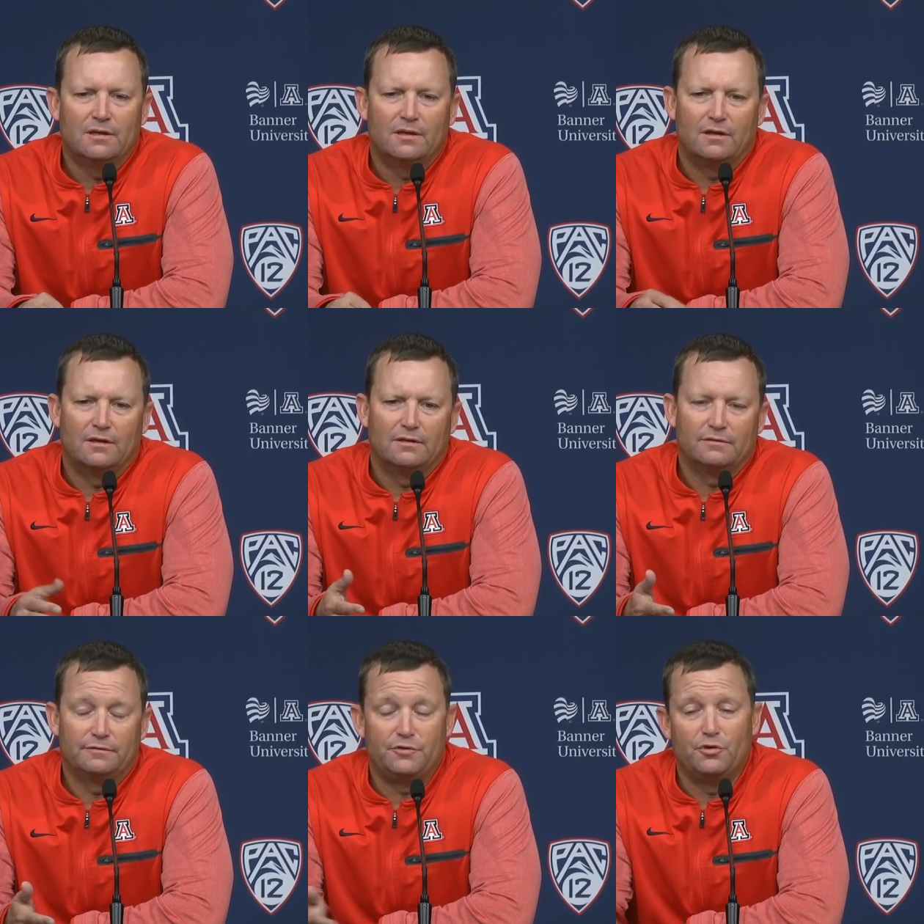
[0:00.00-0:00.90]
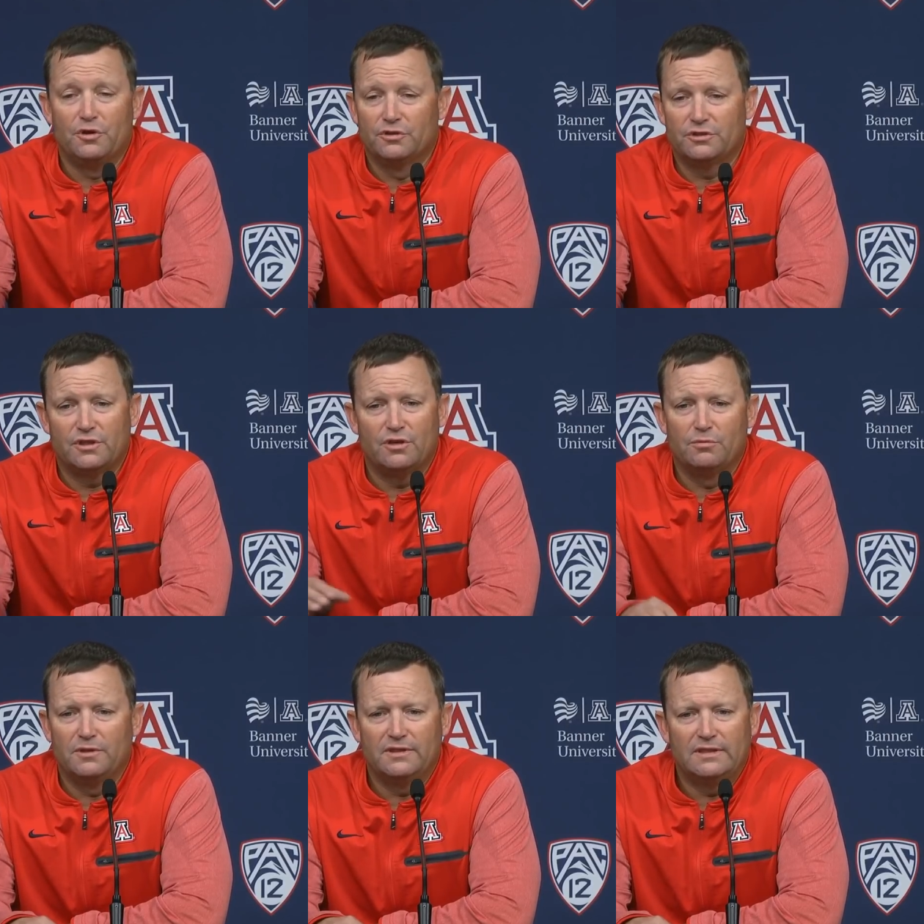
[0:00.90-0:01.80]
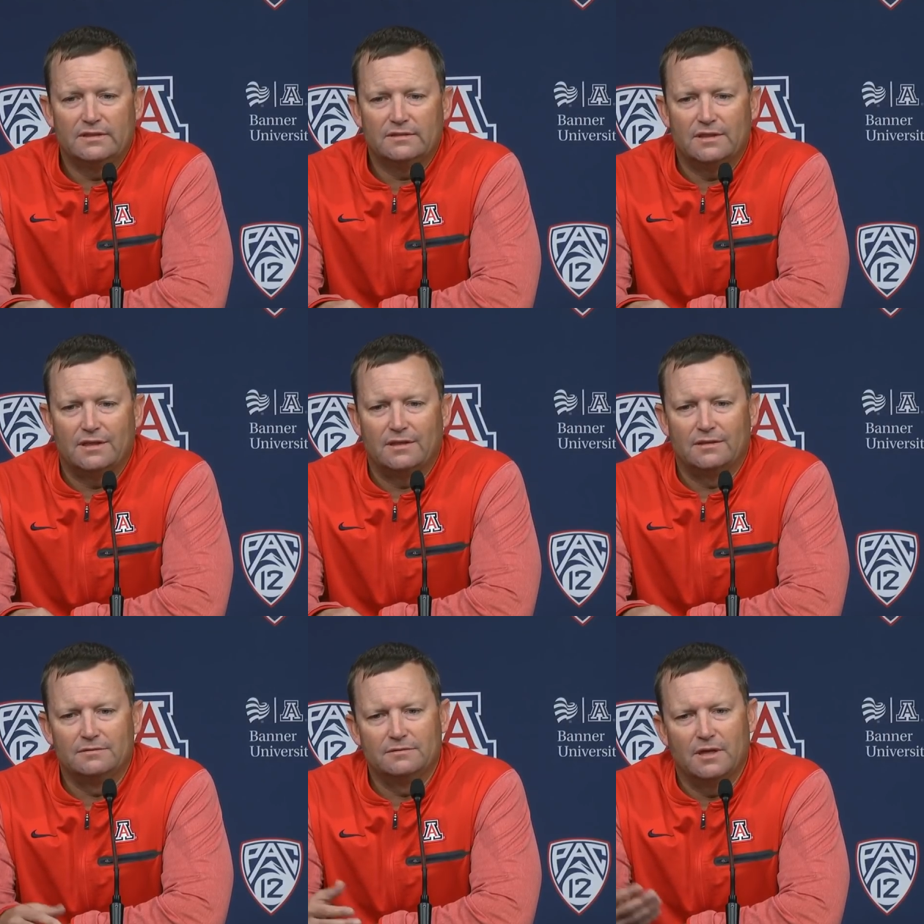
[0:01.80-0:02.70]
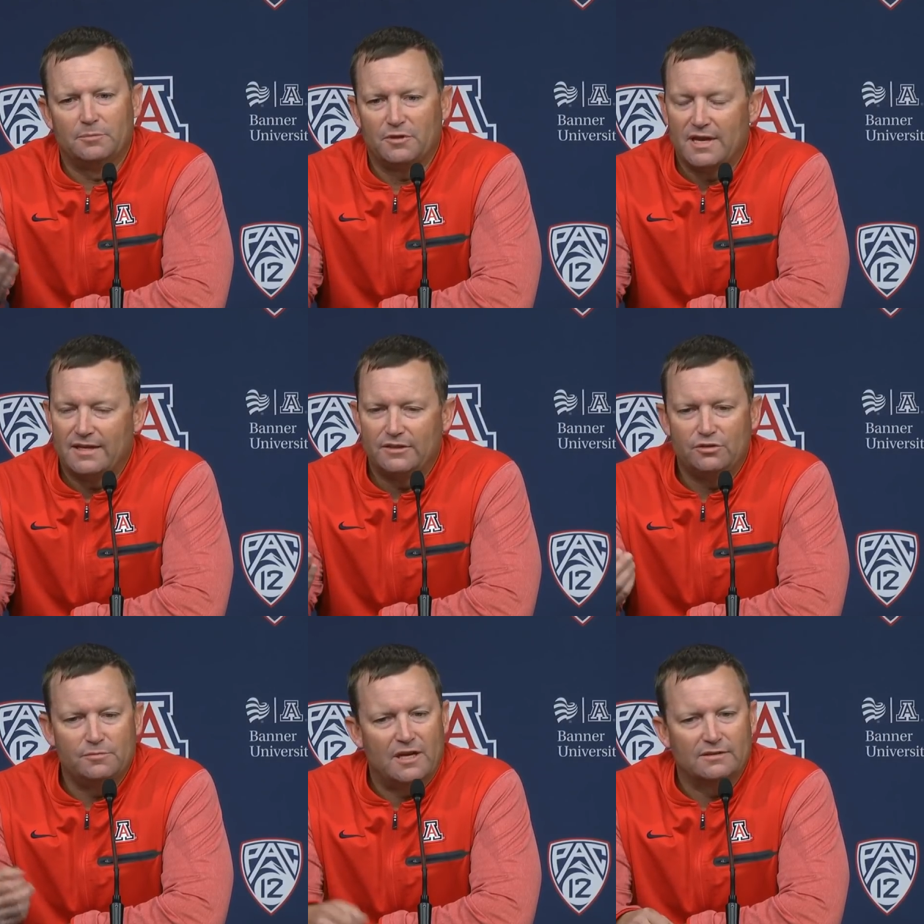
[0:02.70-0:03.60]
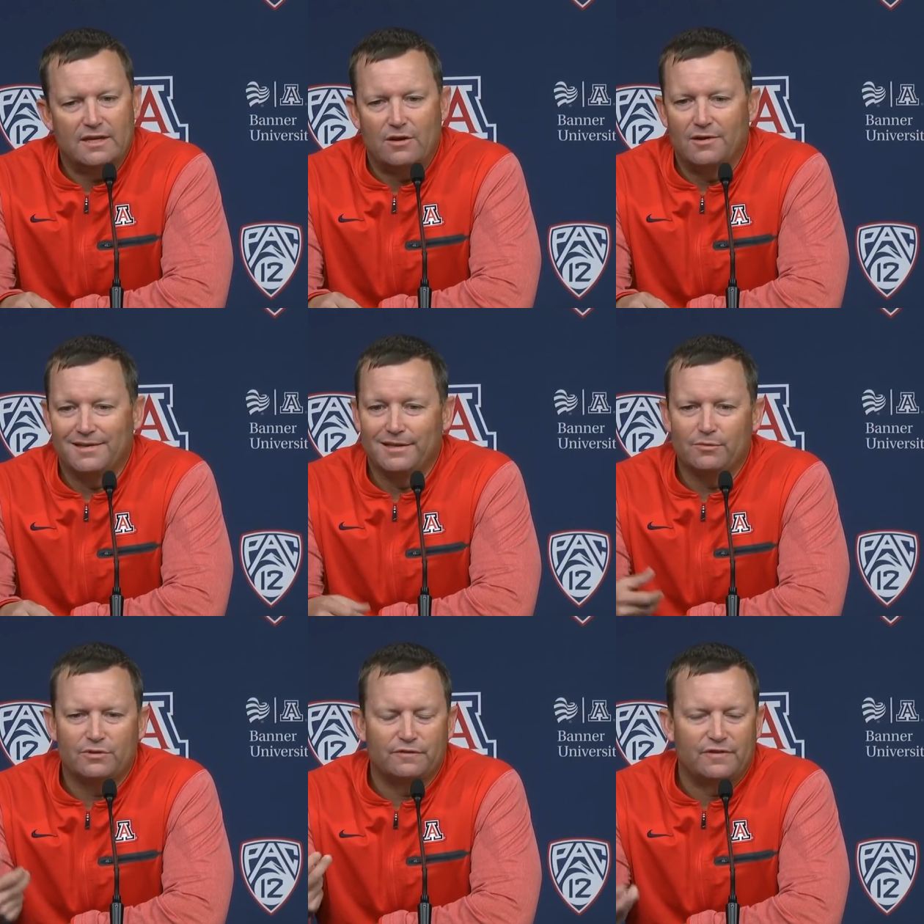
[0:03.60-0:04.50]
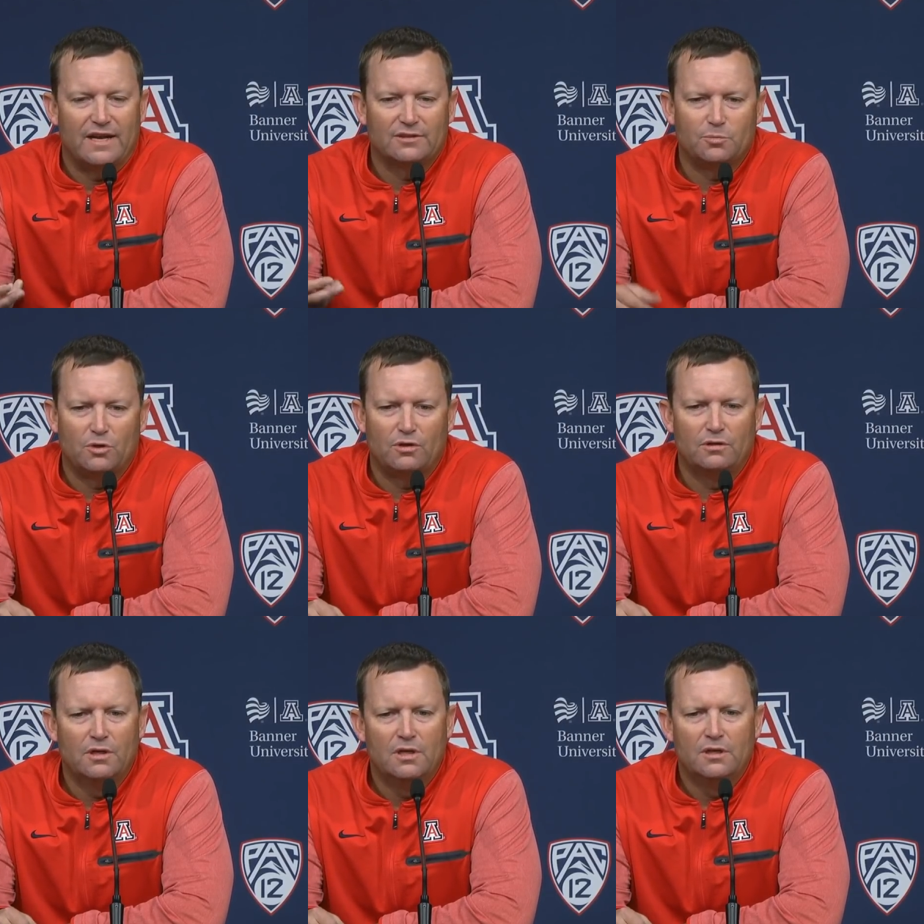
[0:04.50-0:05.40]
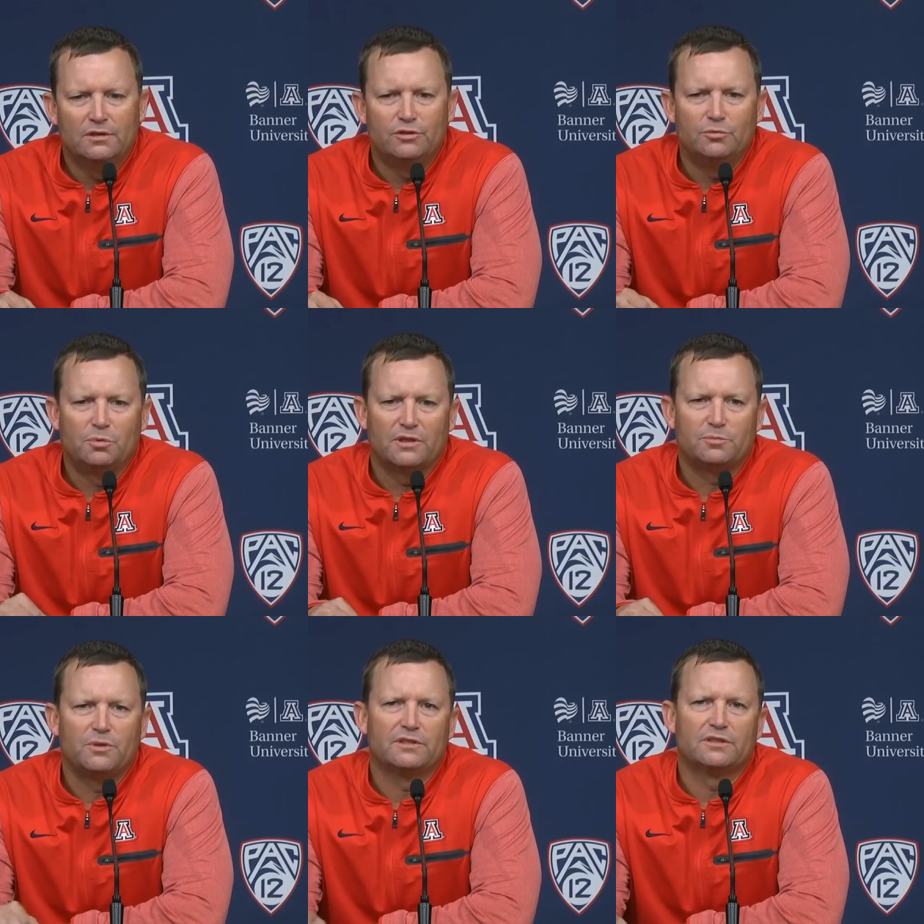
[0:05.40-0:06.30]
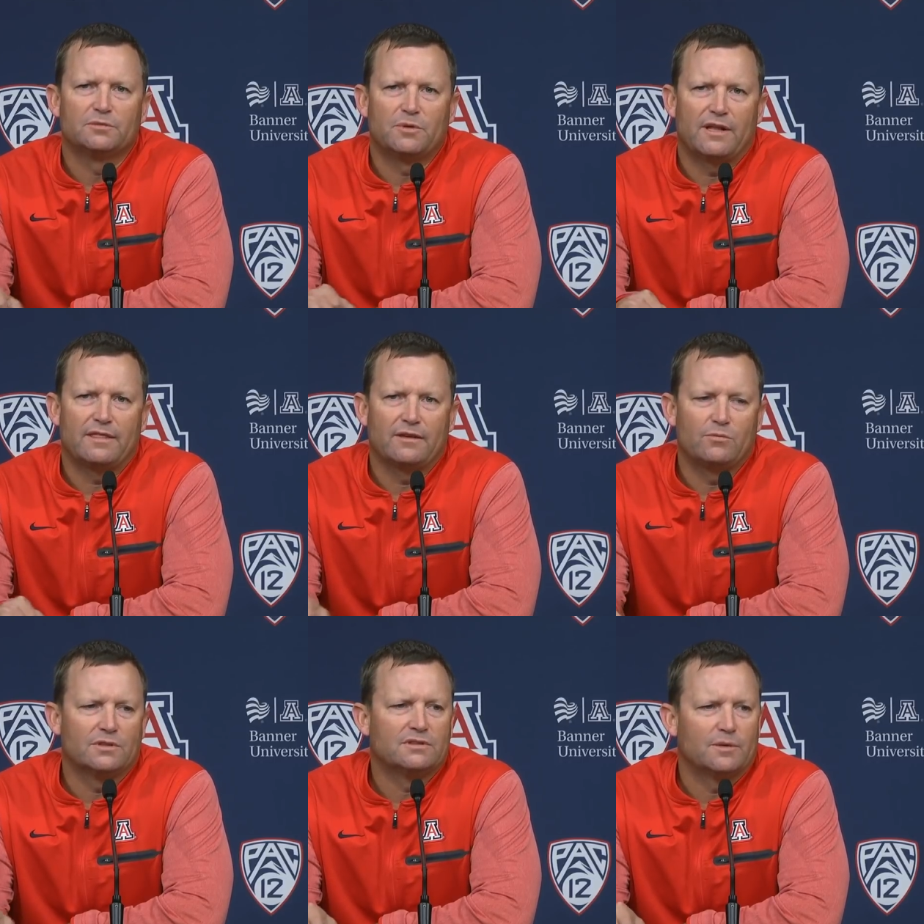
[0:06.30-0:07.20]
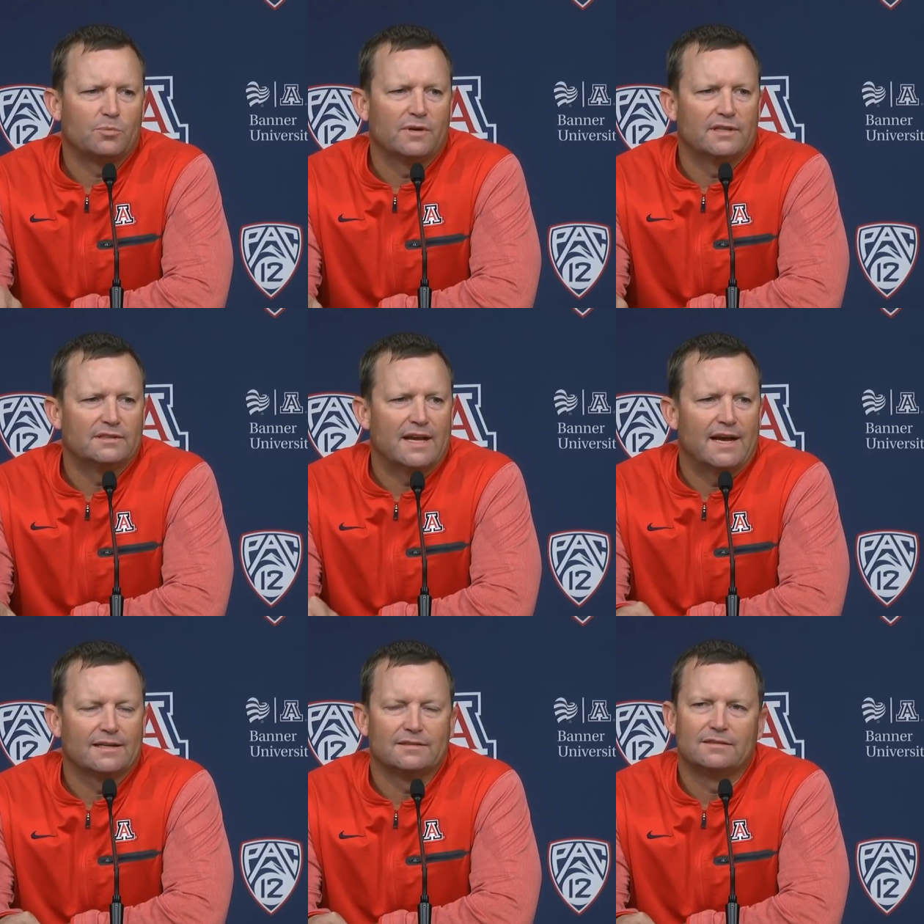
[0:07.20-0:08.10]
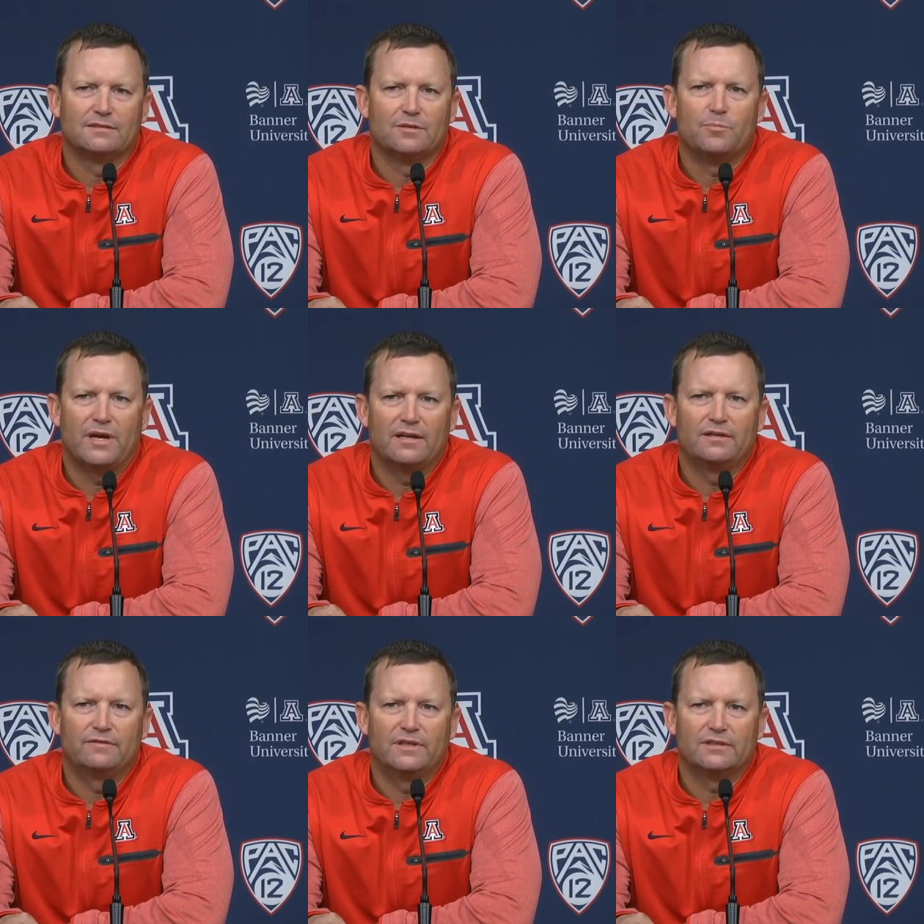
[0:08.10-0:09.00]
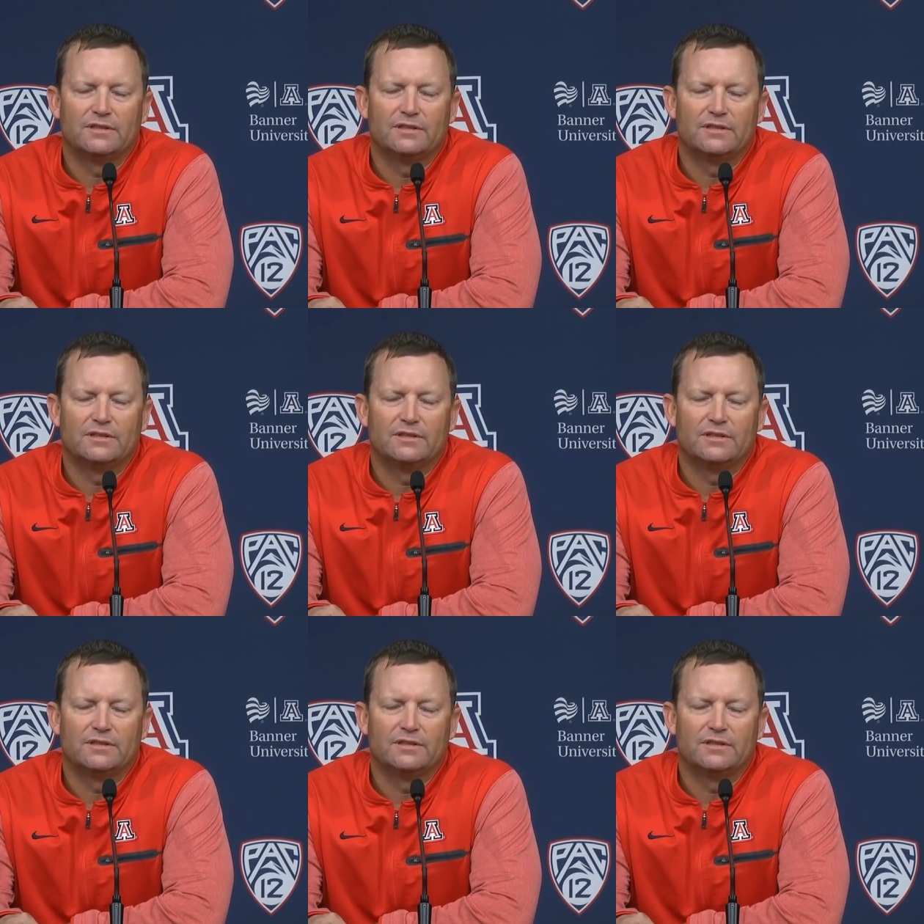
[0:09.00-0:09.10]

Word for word: uh, a few years ago, really, up to 92 miles an hour again with the fastball two plus pitches, but I think what separates Zach is his competitiveness.